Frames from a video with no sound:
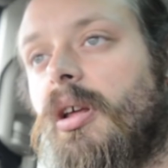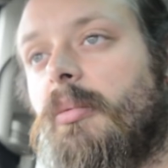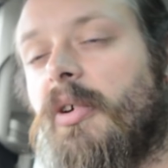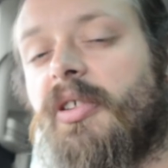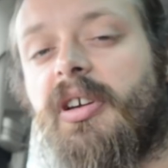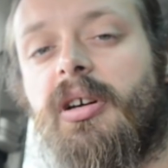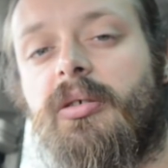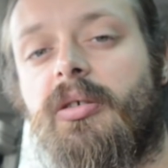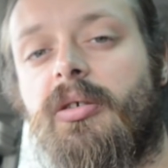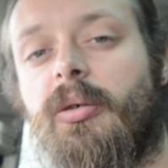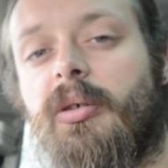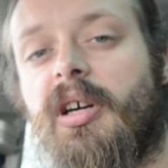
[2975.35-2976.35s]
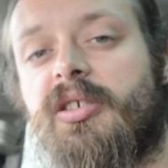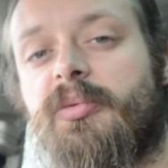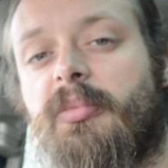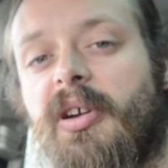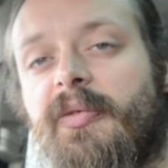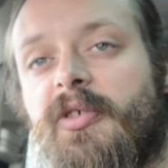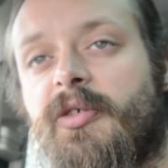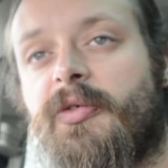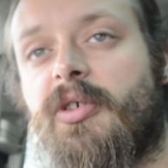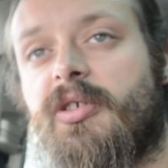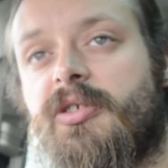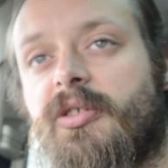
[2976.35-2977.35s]
I think I'm going to go and get some breakfast
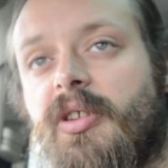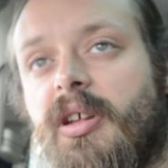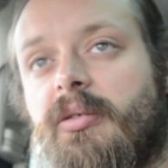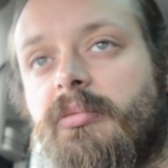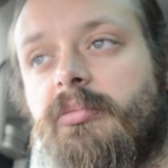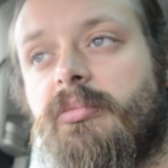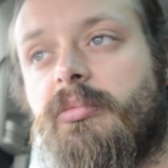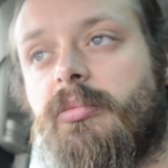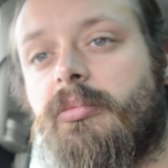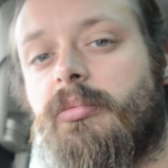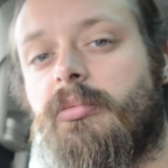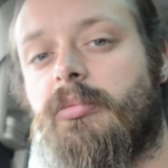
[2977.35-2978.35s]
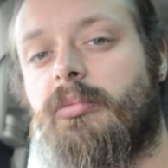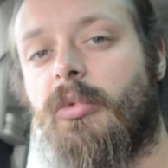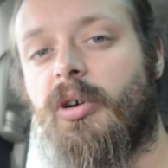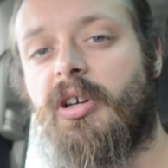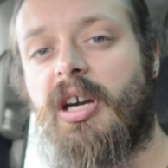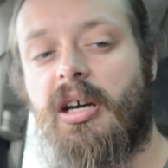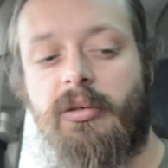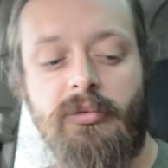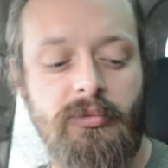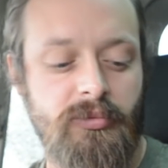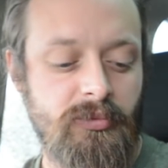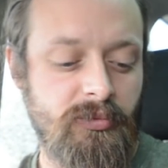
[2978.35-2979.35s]
first and then work out
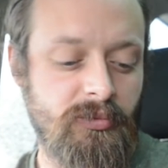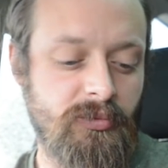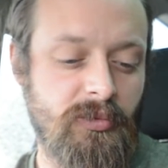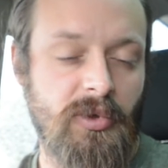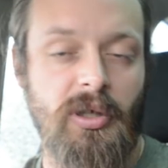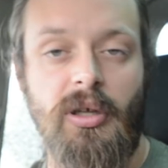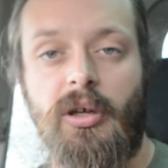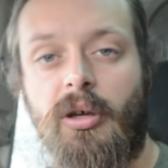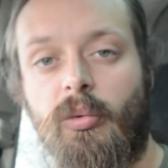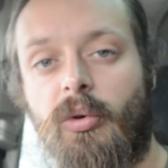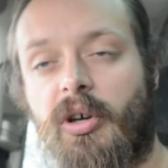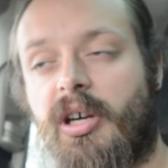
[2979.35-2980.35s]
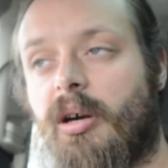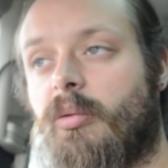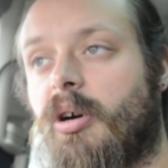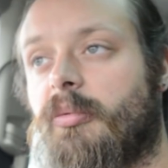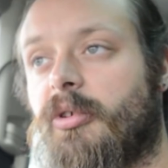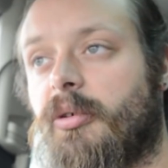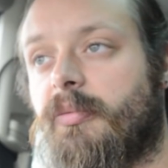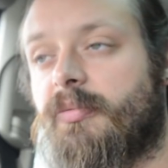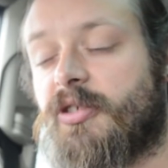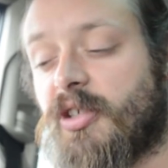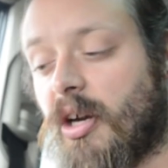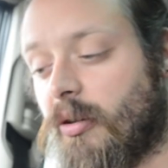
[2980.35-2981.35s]
what I'm doing.
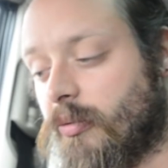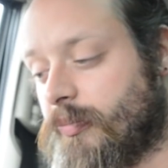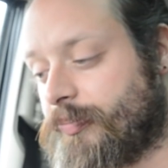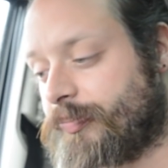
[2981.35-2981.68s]
So,